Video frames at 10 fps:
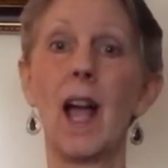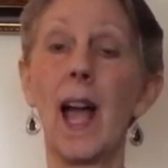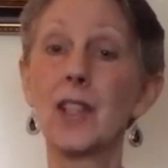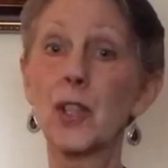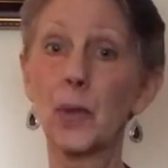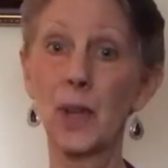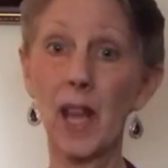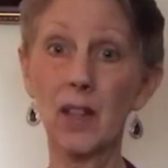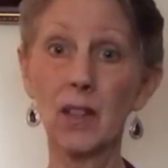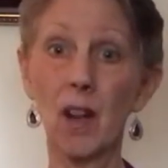and
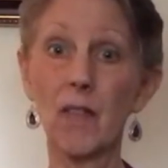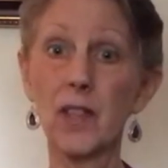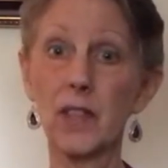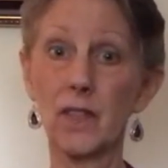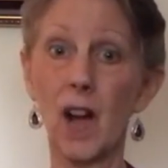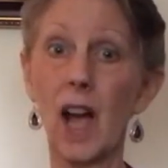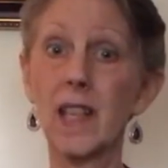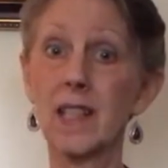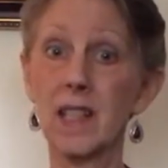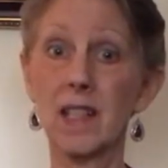creator of the
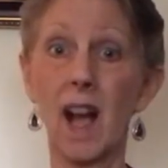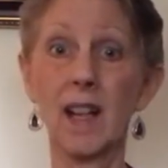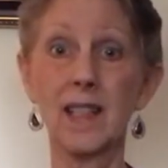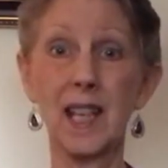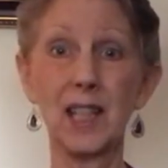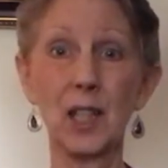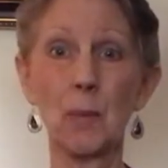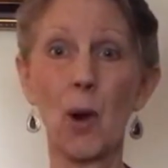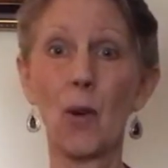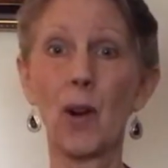Divine Detox Healing
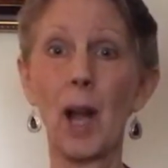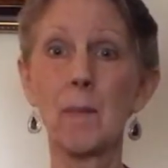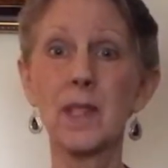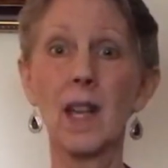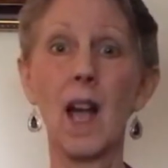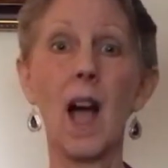Programs,